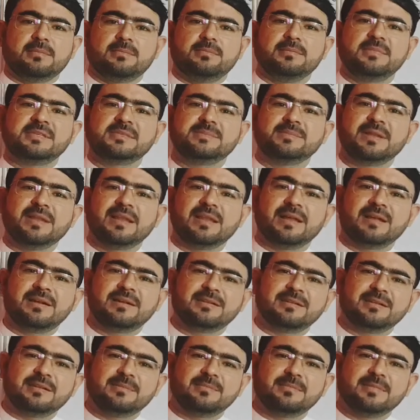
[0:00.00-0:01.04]

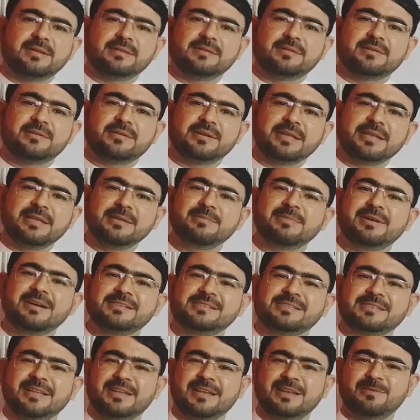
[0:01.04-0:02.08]
Bismillahirrahmanirrahim.
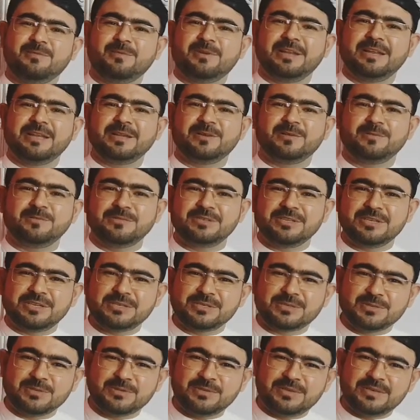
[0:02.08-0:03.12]
Assalamu alaikum, dear
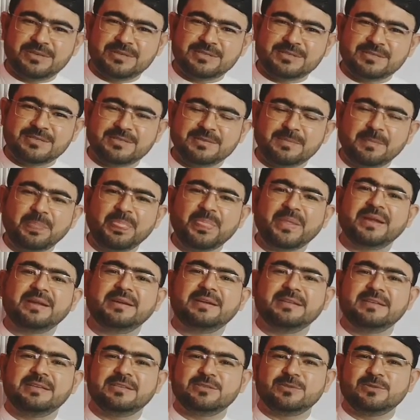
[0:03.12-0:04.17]
students.
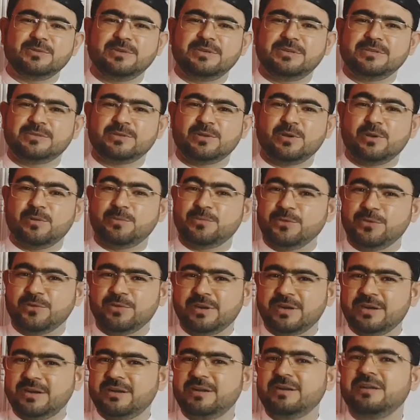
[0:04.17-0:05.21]
Dear students, hope you
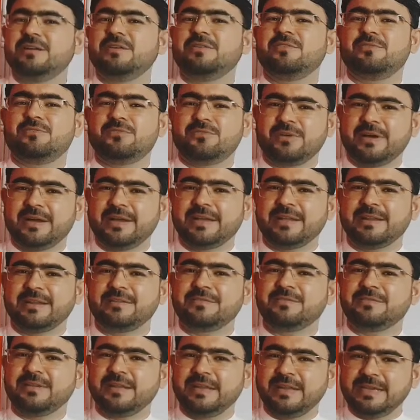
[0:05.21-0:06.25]
are
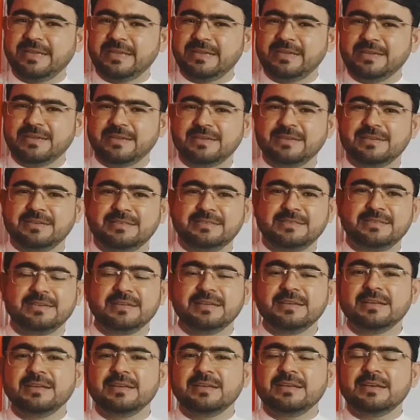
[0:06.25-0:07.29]
fine, feeling good.
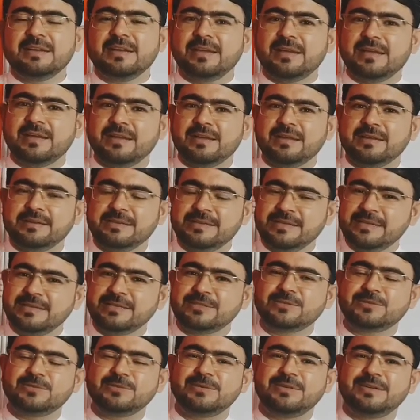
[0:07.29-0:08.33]

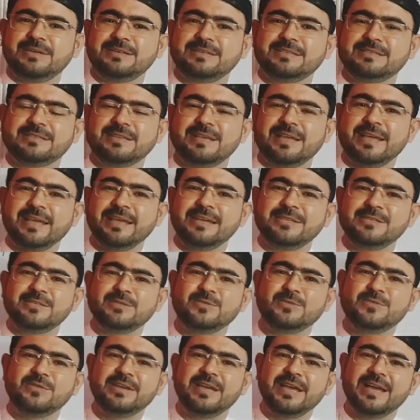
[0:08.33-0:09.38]
Dear students,
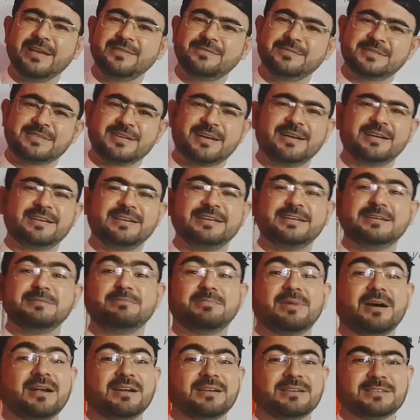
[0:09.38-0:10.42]
as we have
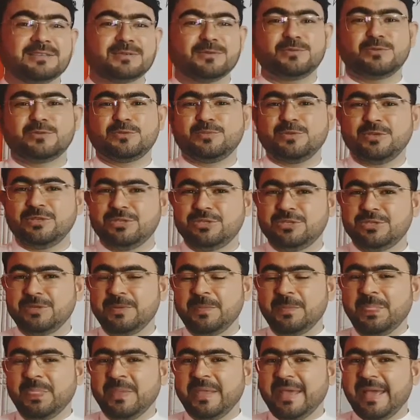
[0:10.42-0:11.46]
started parts of speech,
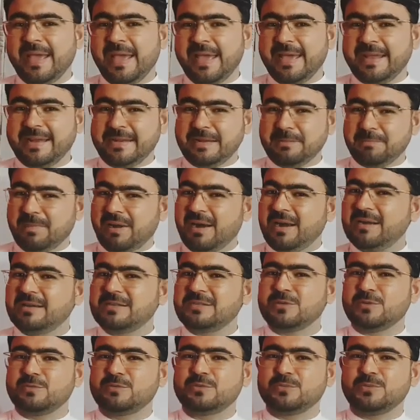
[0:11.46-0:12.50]
and in
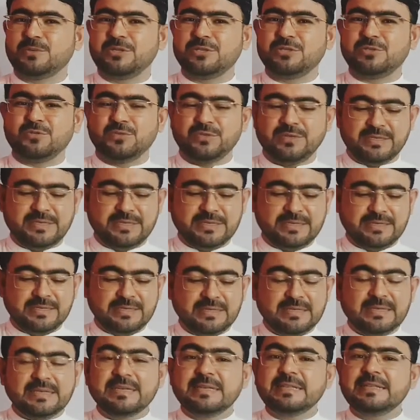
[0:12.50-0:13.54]
parts of speech we
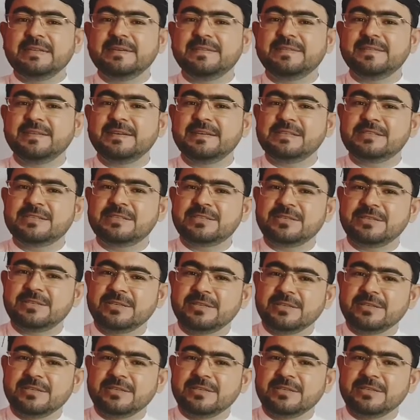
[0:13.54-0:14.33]
did the first